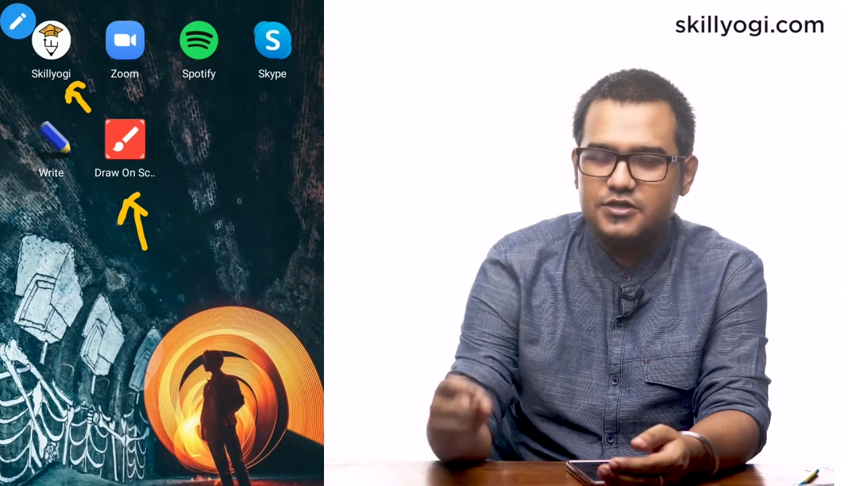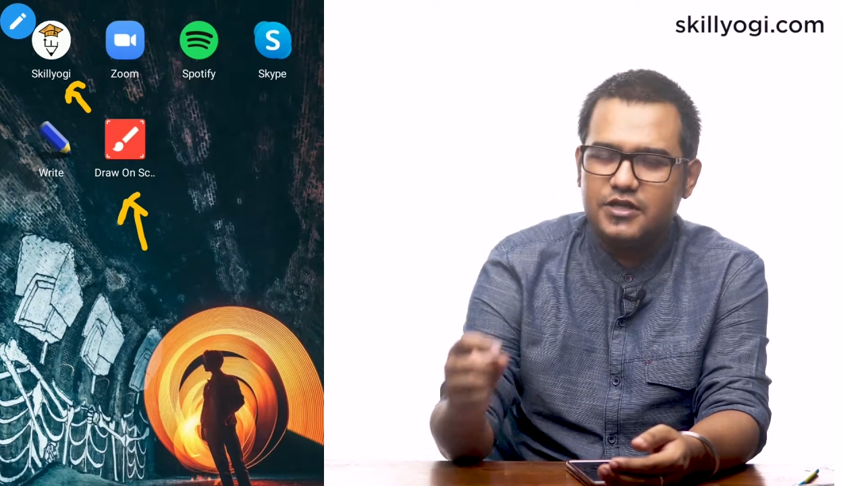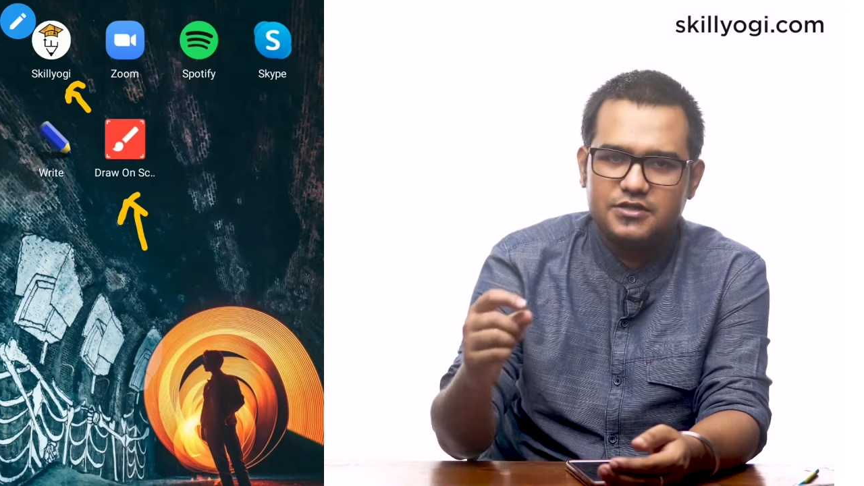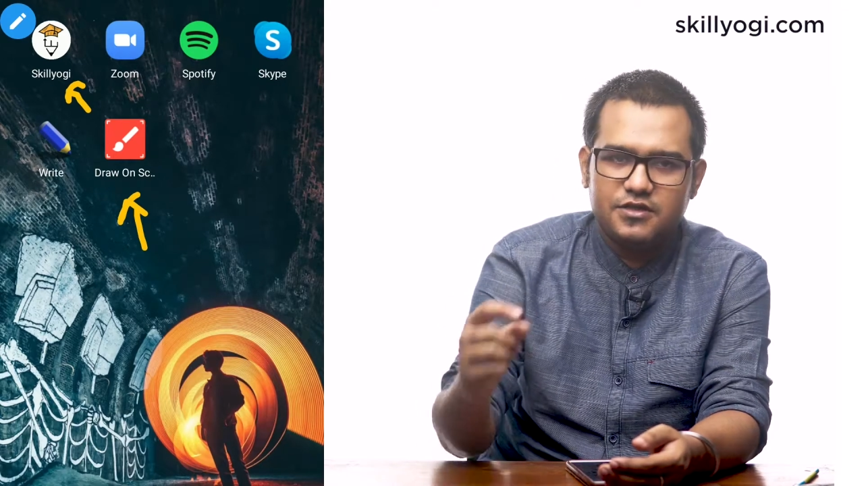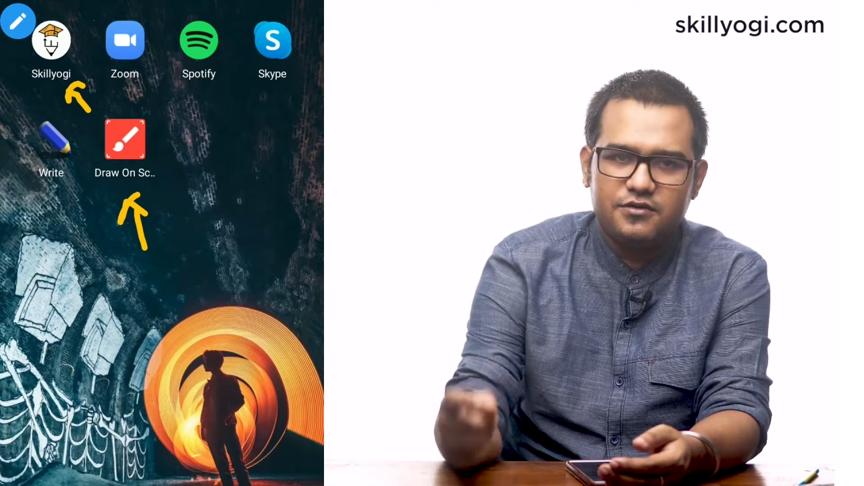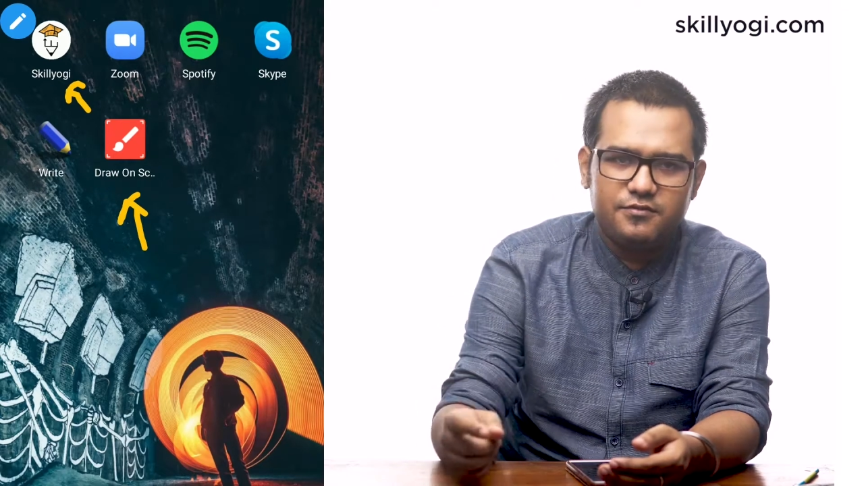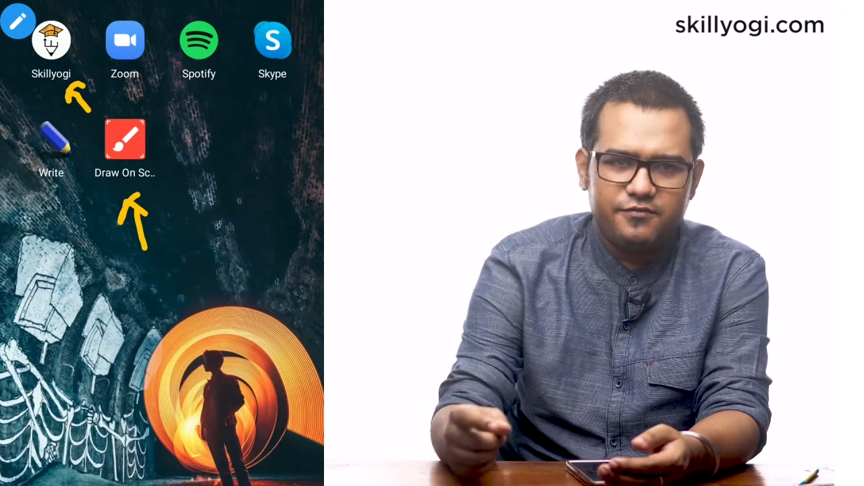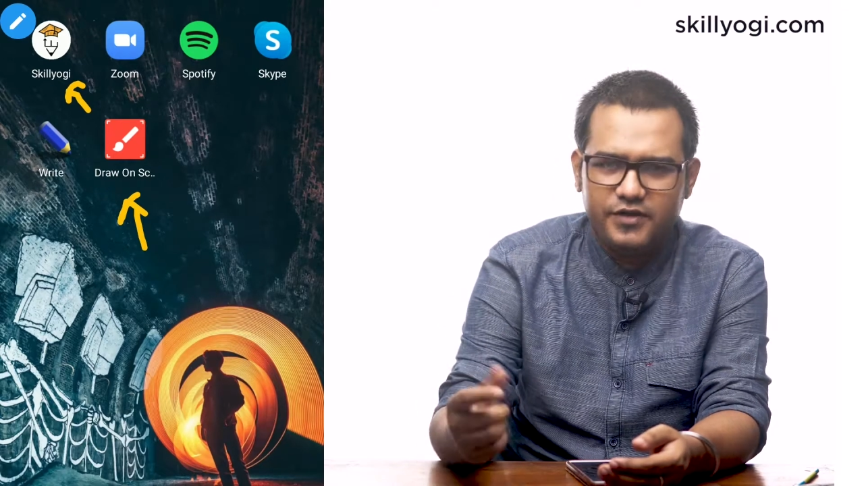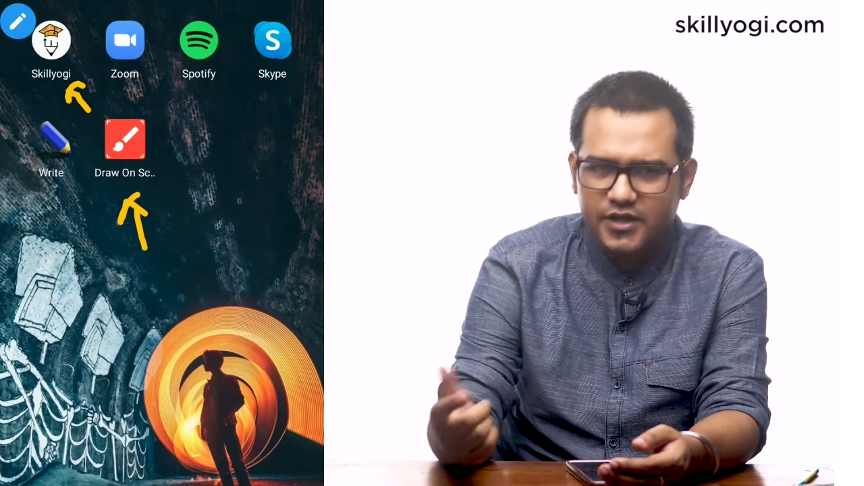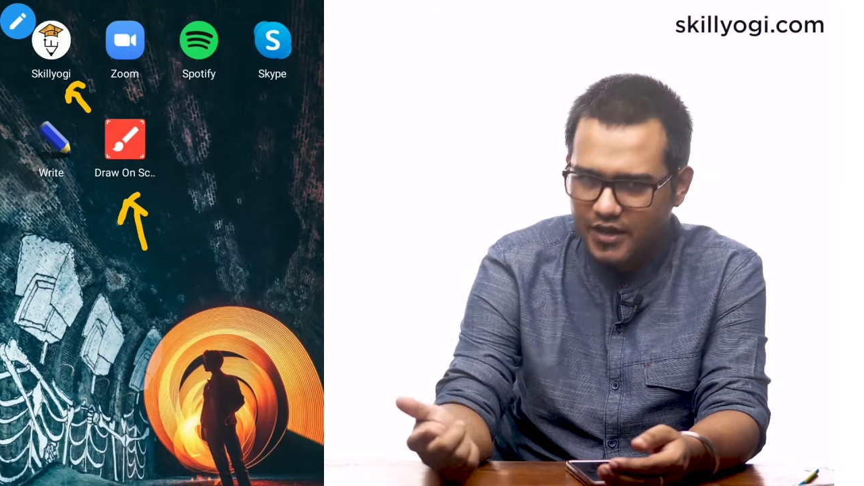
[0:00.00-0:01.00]
It's a
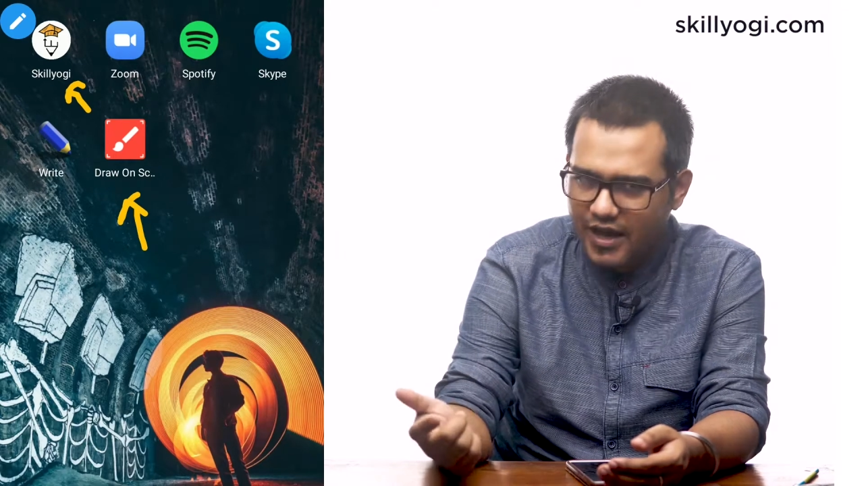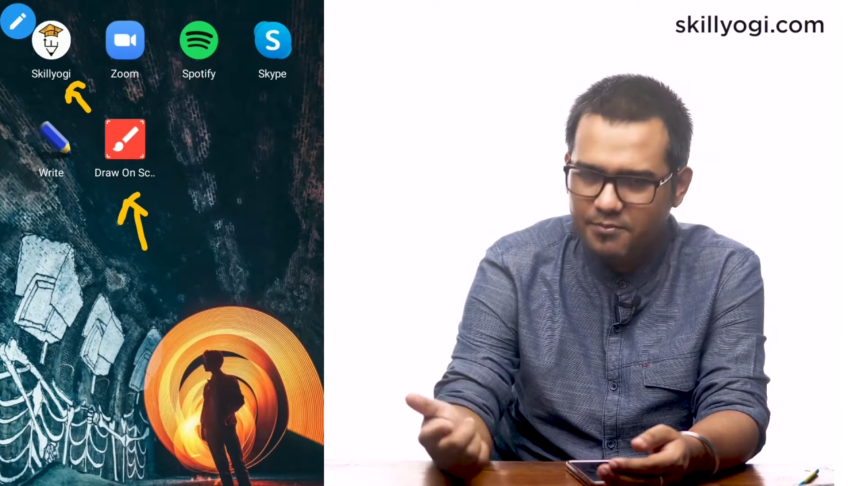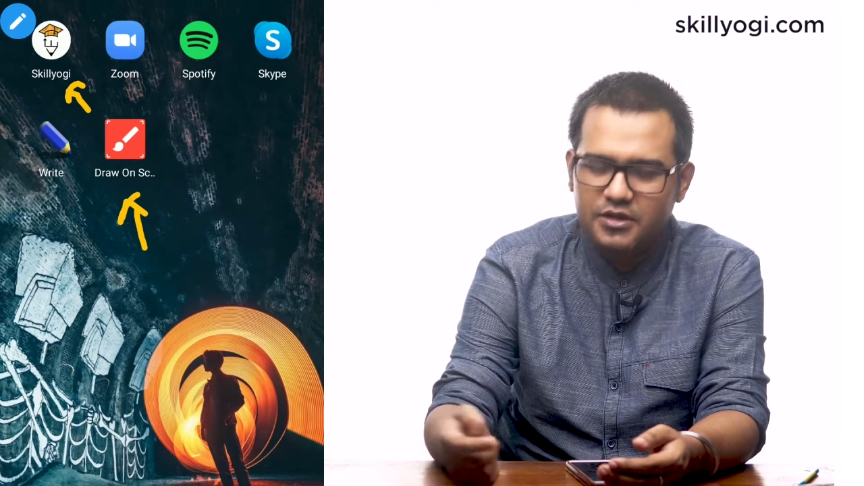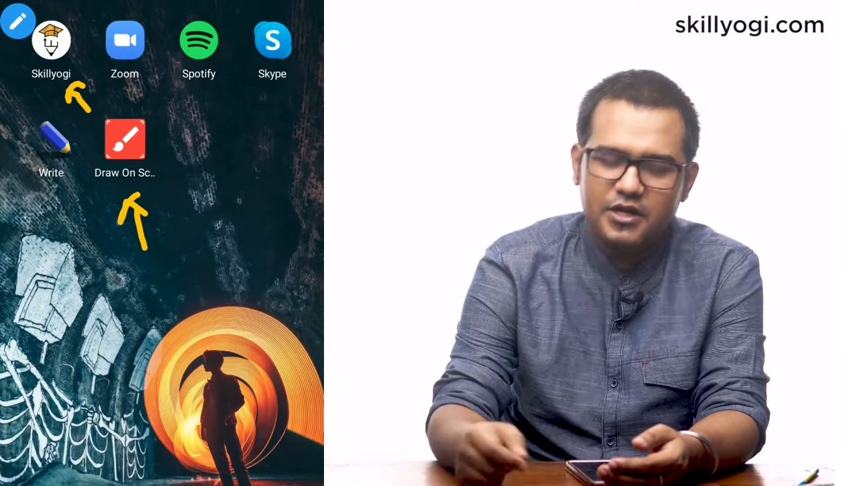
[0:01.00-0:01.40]
free app.